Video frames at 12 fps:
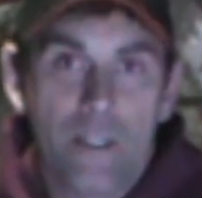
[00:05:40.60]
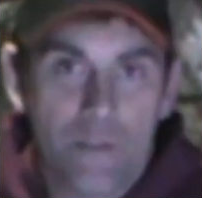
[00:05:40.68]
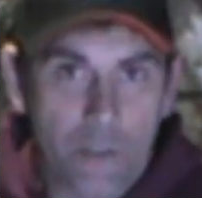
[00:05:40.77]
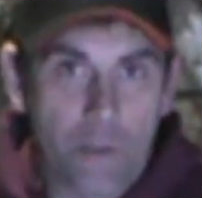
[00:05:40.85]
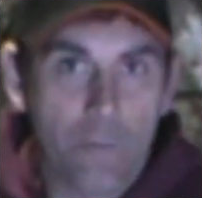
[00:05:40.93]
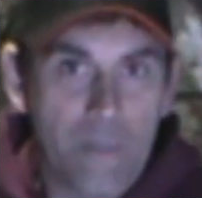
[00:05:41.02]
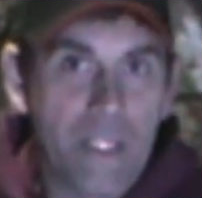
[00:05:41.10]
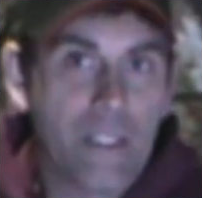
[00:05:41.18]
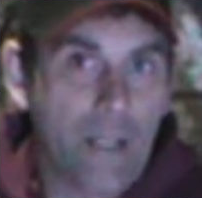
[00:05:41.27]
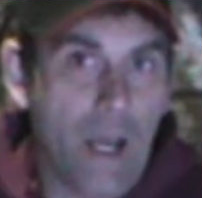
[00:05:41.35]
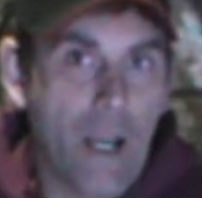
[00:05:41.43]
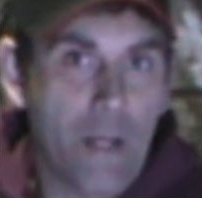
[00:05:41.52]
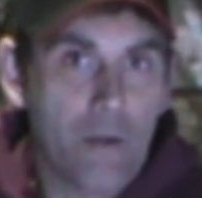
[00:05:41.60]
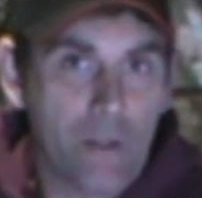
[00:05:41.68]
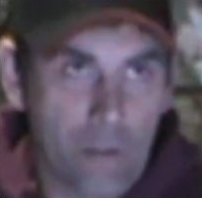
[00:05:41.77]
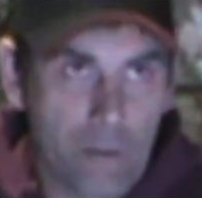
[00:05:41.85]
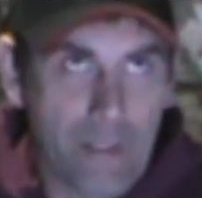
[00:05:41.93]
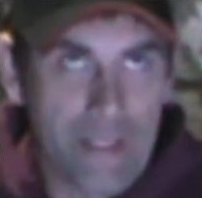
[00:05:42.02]
0 being
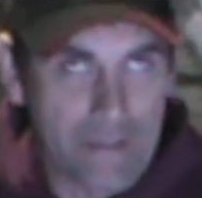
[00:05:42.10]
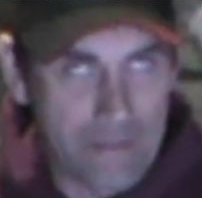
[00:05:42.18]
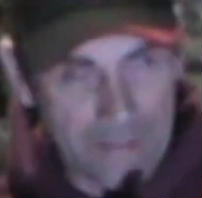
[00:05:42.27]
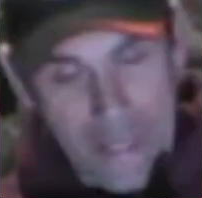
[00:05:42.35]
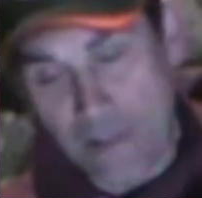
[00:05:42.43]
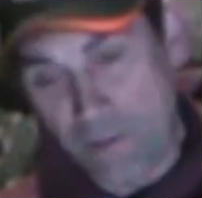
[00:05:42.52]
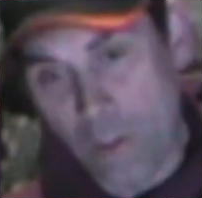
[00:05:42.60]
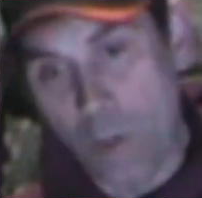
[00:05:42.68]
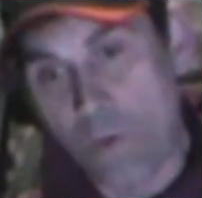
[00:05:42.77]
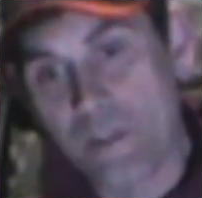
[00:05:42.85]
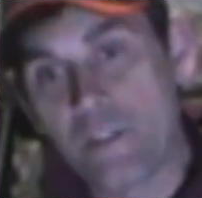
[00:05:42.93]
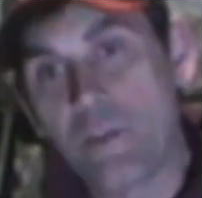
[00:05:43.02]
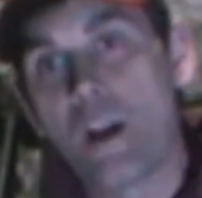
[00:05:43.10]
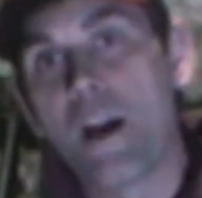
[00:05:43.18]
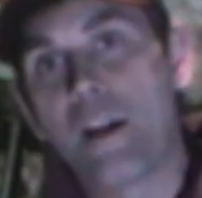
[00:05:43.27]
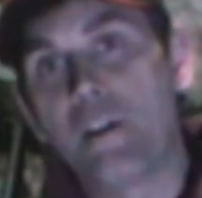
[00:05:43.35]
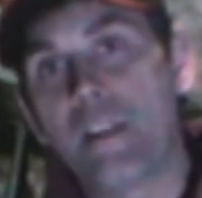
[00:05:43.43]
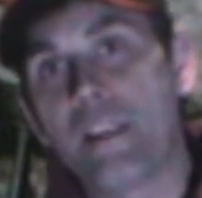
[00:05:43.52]
iron, or like down the lower is your
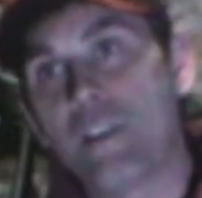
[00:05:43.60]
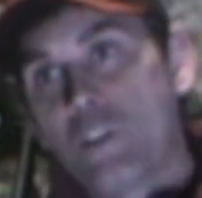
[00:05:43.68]
iron, and